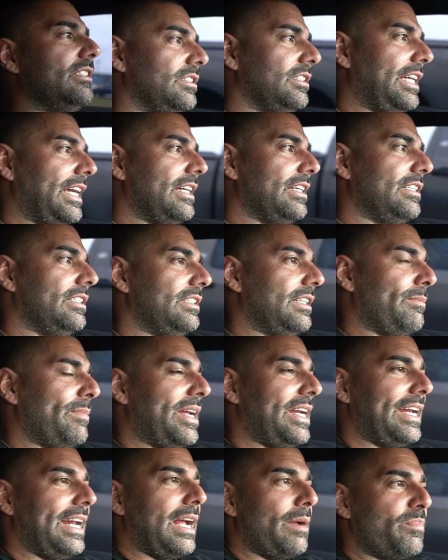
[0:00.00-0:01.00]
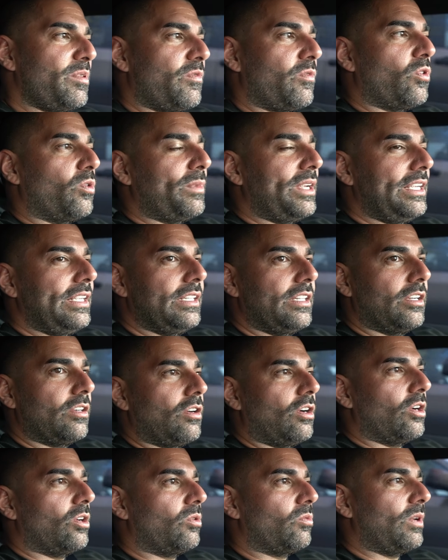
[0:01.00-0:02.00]
yeah, they made it happen for me. The
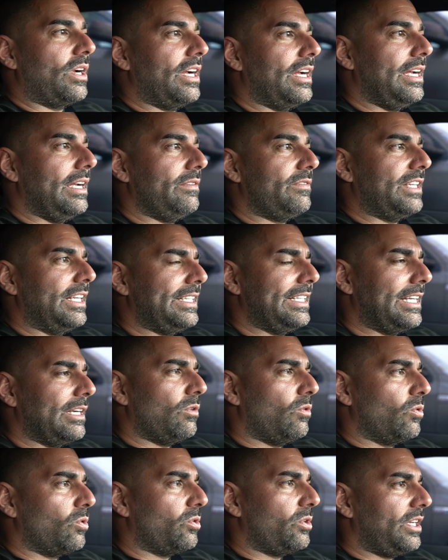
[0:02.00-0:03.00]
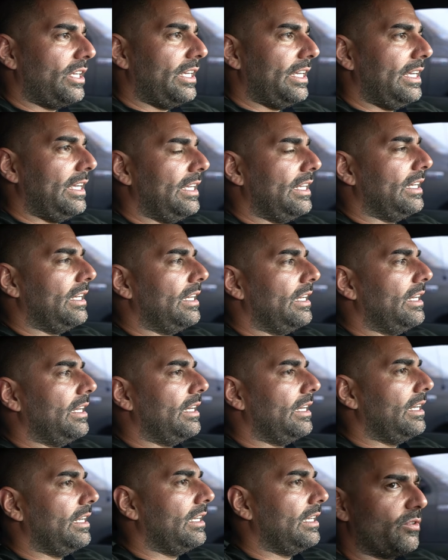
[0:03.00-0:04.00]
car arrived, I think I ordered
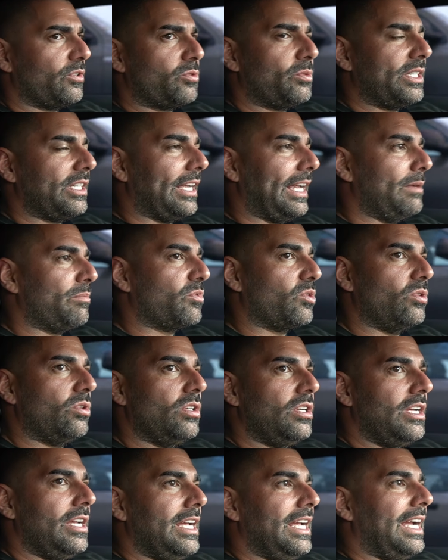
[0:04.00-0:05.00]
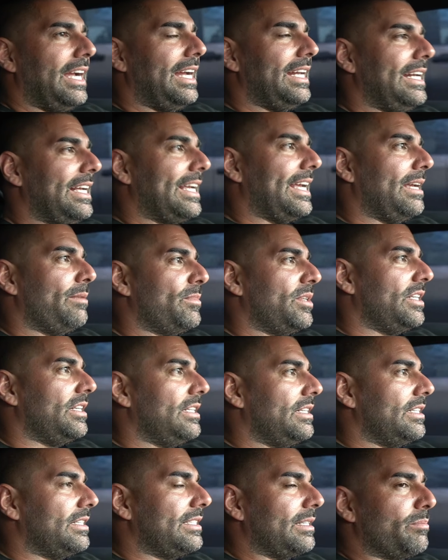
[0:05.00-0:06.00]
in first week of April, and it came
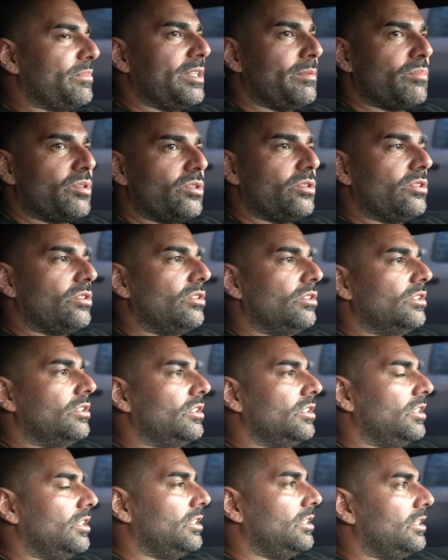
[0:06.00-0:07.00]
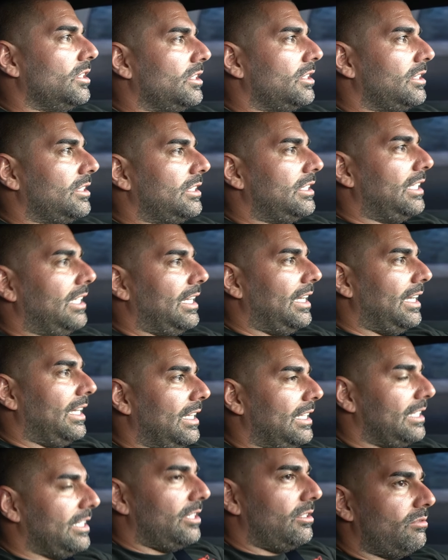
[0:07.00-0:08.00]
in September.
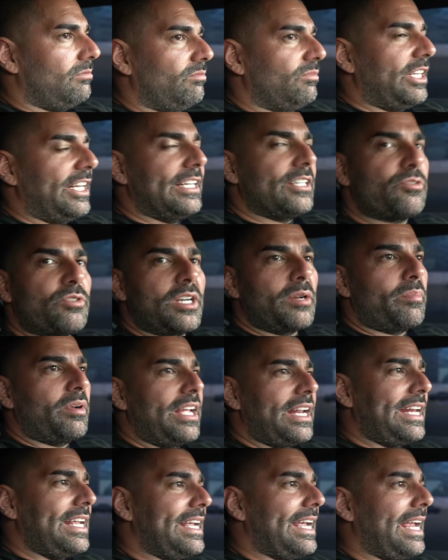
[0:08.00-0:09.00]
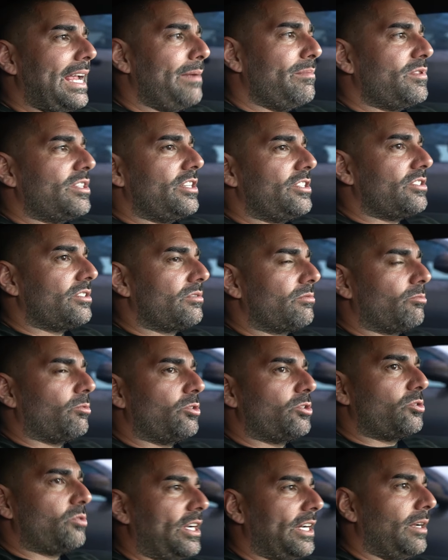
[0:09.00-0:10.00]
And they didn't try to play any games, they just were
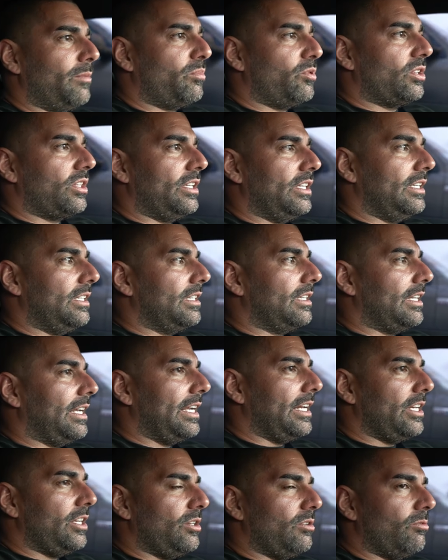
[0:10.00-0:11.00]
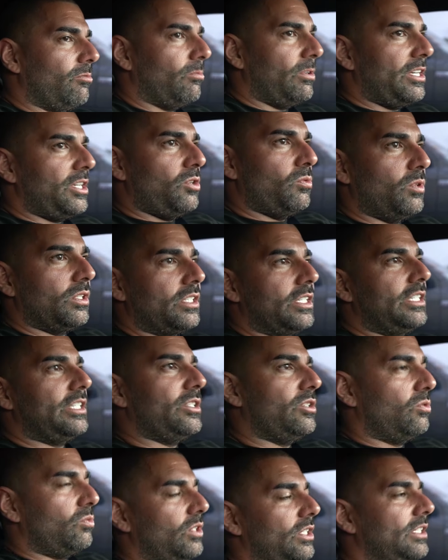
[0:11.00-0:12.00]
straight up with it. We knew what the
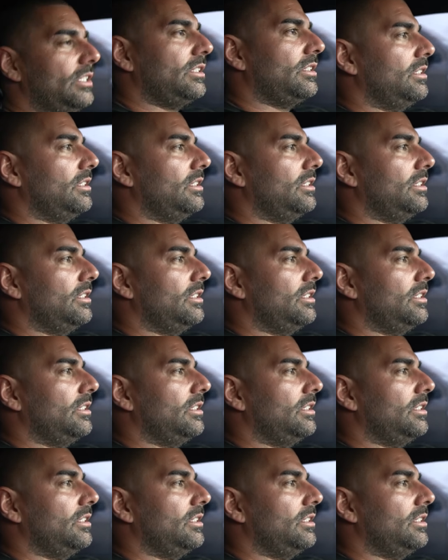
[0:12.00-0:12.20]
deal was,